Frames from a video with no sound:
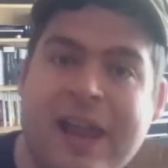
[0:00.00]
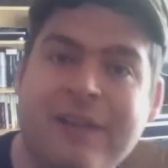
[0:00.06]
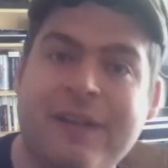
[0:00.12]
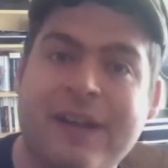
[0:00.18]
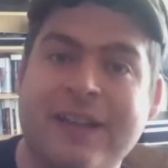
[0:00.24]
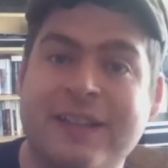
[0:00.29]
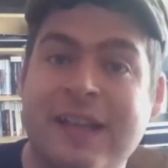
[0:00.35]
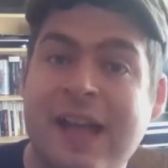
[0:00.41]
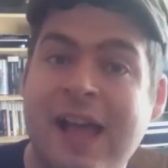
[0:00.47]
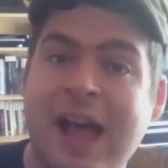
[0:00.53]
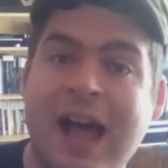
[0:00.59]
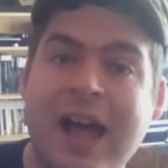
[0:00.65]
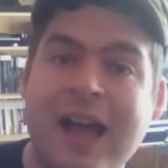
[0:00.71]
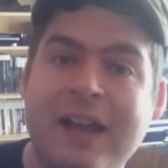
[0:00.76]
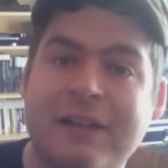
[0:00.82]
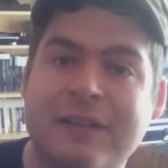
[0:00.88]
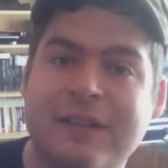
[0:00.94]
Anyways,
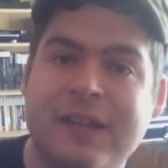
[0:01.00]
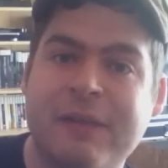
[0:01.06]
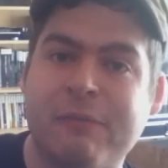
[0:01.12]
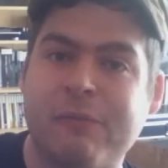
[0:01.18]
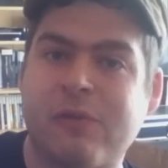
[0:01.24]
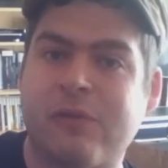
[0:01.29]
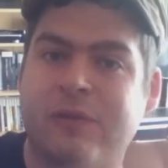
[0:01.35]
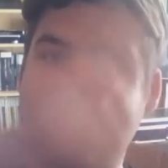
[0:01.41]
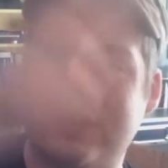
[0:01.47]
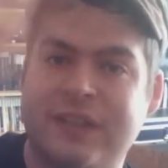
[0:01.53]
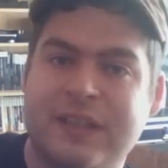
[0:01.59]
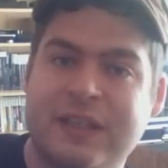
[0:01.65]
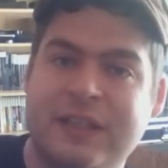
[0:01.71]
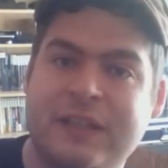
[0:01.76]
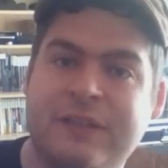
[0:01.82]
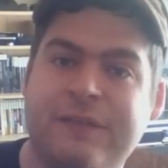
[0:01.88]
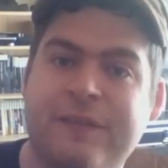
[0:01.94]
hi, I'm Steam with C
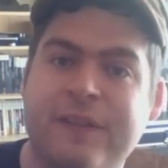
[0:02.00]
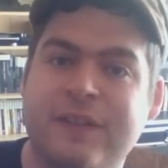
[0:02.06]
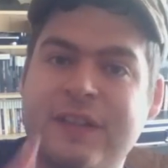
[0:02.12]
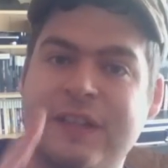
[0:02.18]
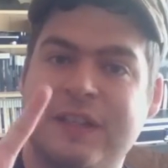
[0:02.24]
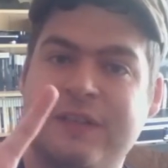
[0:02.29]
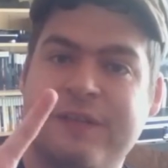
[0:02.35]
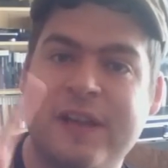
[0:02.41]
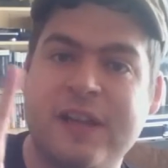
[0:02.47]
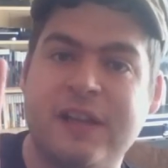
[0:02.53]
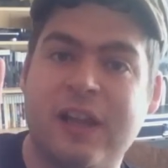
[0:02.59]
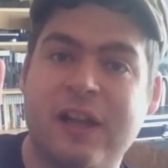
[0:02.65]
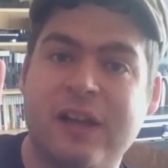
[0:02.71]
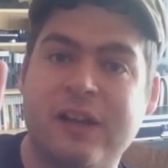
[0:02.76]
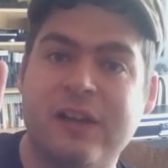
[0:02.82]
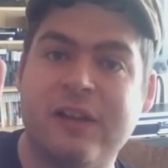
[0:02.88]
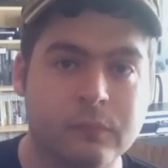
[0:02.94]
T Films. It's a
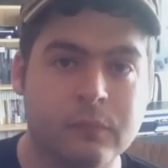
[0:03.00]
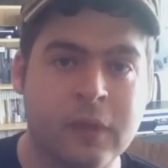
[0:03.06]
vlog.